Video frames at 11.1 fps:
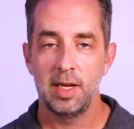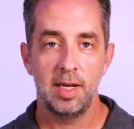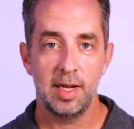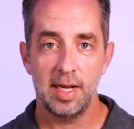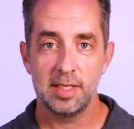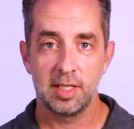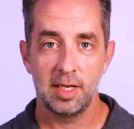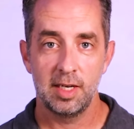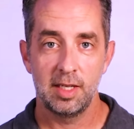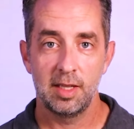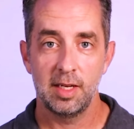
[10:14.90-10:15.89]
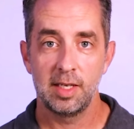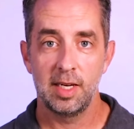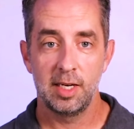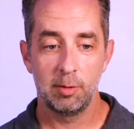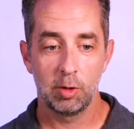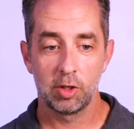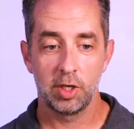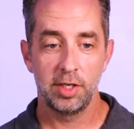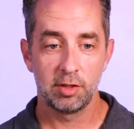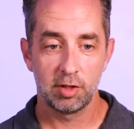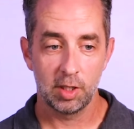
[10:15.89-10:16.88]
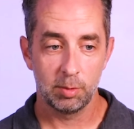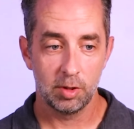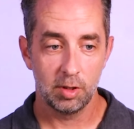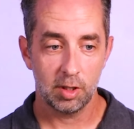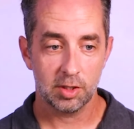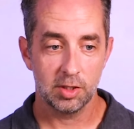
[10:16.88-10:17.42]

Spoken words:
and ask it anything, and it will create incredible hooks.